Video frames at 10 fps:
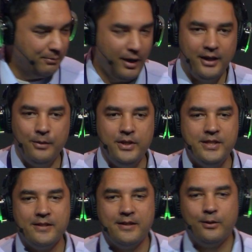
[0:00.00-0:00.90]
My name
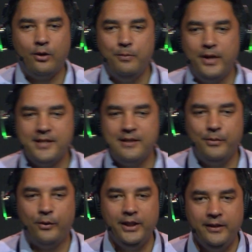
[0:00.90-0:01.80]
is Rob
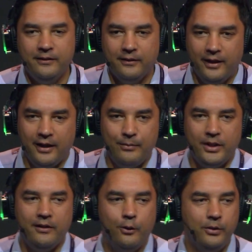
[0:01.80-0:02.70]
Maslamoney, and
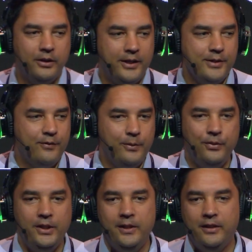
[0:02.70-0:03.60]
I'm the Global
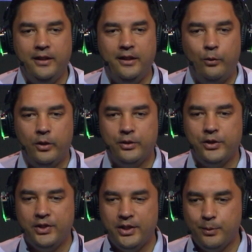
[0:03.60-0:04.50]
SVP in our
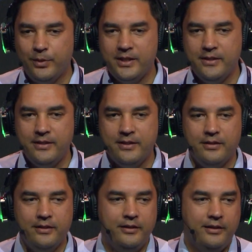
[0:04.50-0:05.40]
logistics
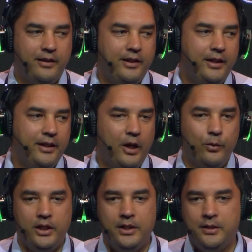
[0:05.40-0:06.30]
business, leading
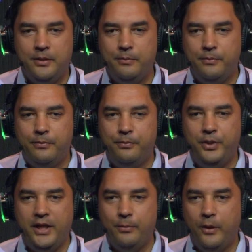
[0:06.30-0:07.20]
our
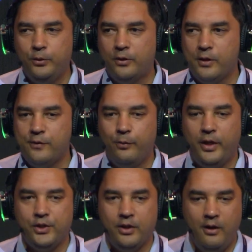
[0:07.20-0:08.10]
PMO
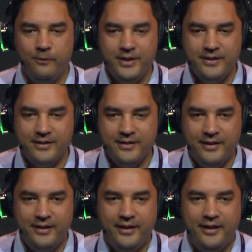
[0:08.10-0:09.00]
Transformation Office,
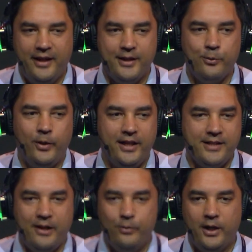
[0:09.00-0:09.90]
as well
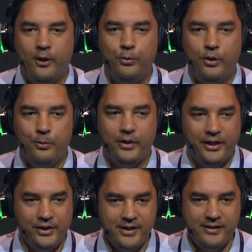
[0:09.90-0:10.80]
as our Global
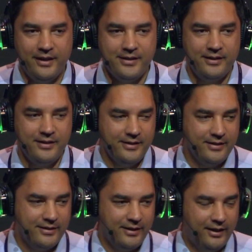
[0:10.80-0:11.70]
Operations
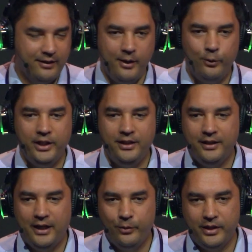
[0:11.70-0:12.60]
Excellence and
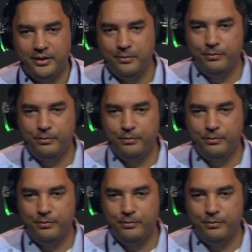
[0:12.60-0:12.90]
co-leading our